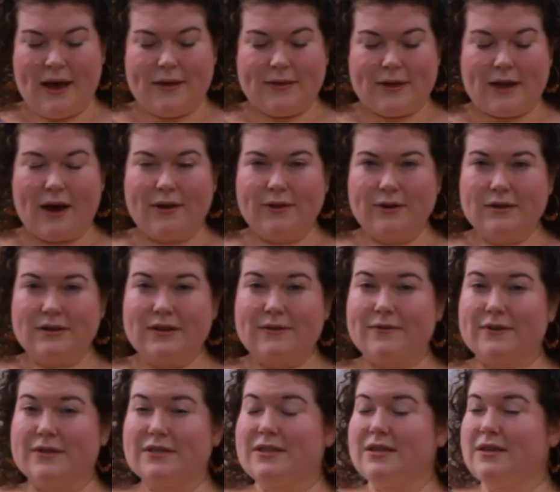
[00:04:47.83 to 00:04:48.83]
The other
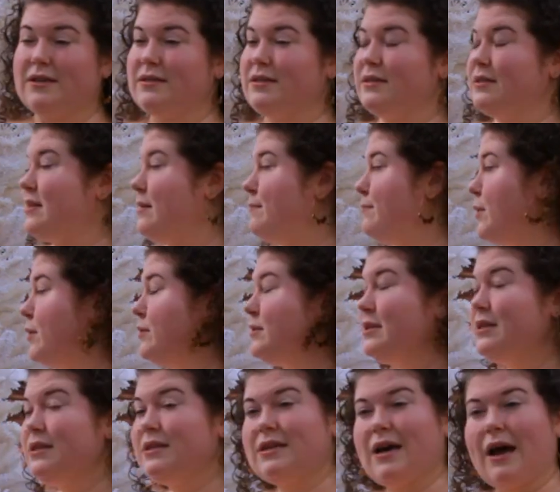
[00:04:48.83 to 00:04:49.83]
difference is that most
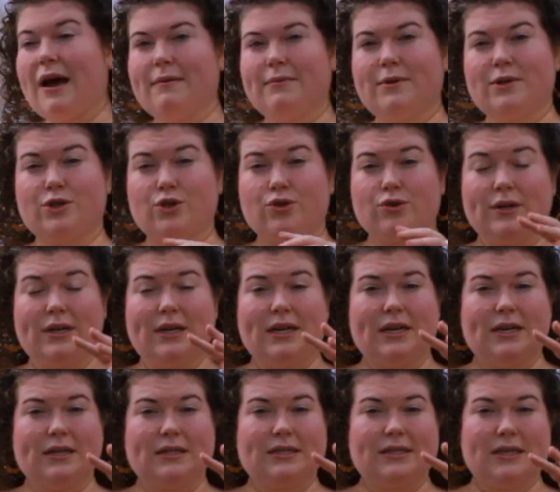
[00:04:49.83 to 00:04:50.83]
of the time the
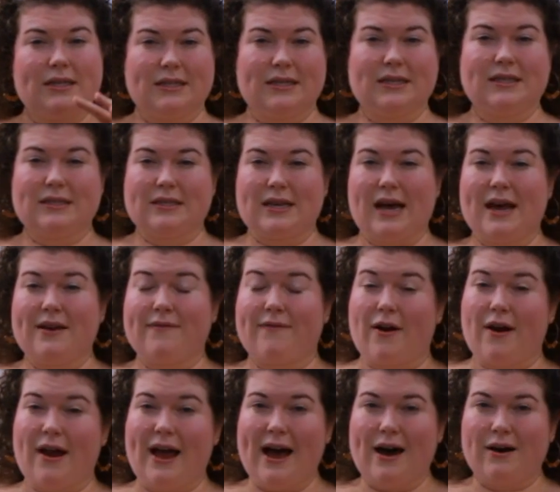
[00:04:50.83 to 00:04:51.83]
tree sits inside of
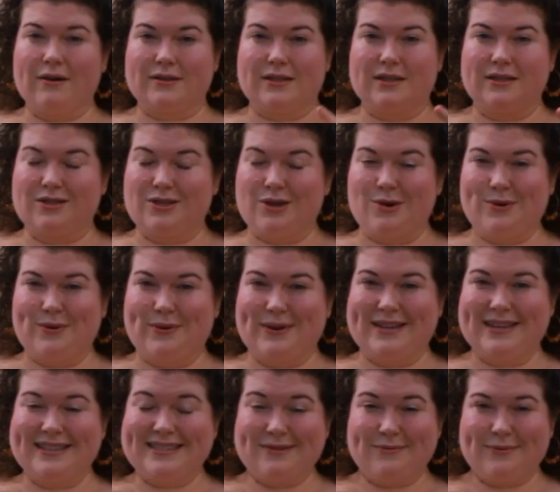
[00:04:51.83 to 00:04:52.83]
our house, and so it
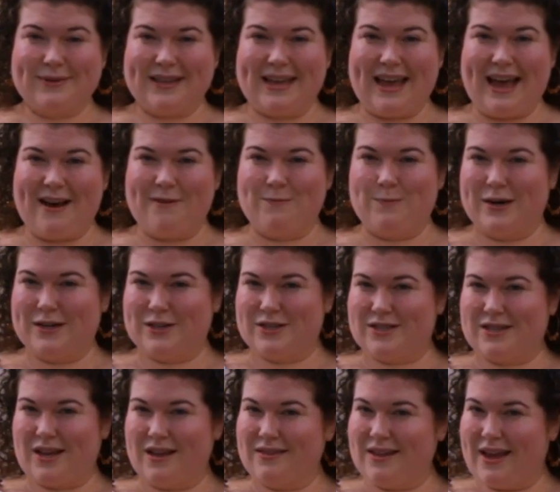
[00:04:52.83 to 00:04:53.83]
doesn't really have much
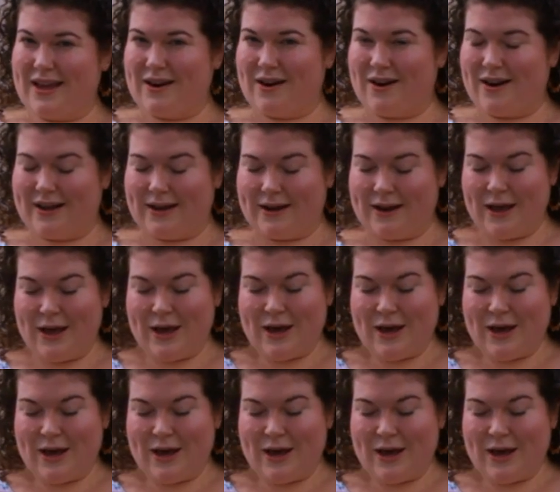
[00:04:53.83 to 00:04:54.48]
sunlight on it.